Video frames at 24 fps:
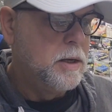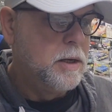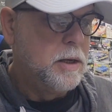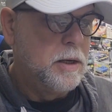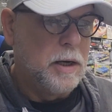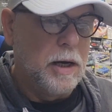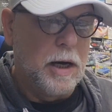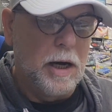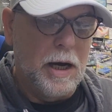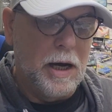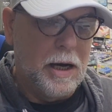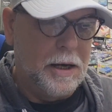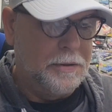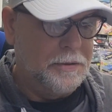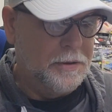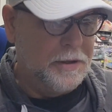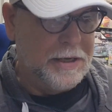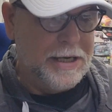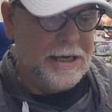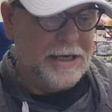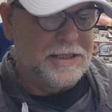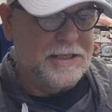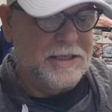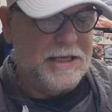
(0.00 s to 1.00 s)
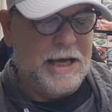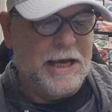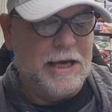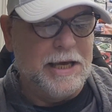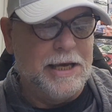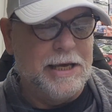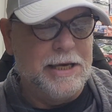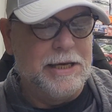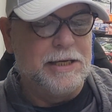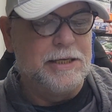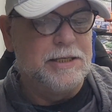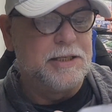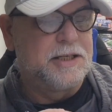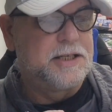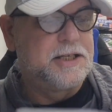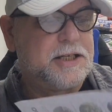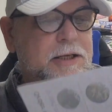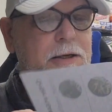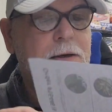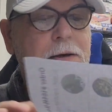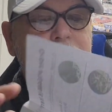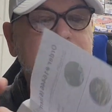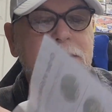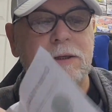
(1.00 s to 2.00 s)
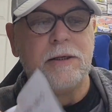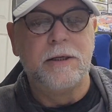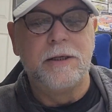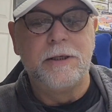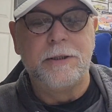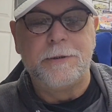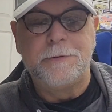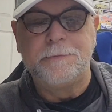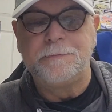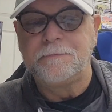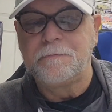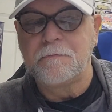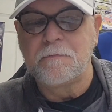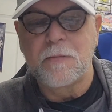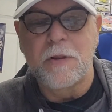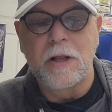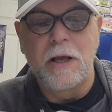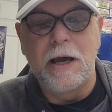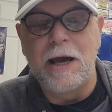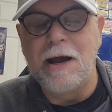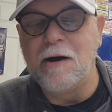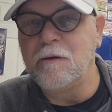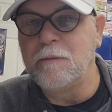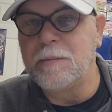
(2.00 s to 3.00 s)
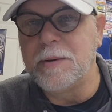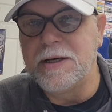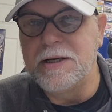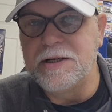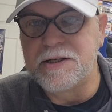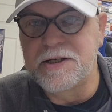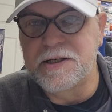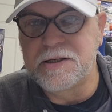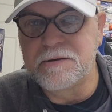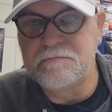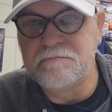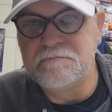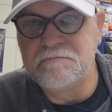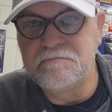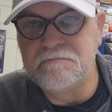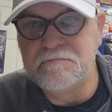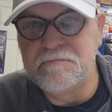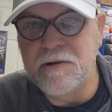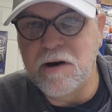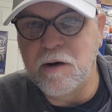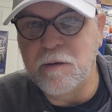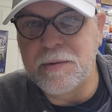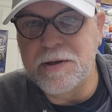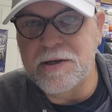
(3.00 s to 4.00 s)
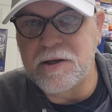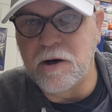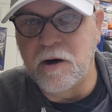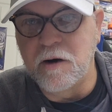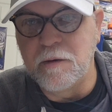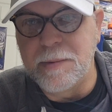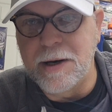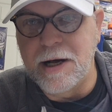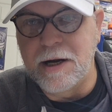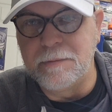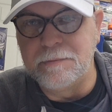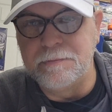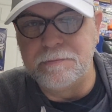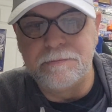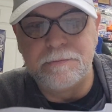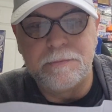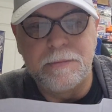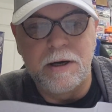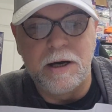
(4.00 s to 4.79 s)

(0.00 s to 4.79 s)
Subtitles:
the next thing is everybody's heard about them.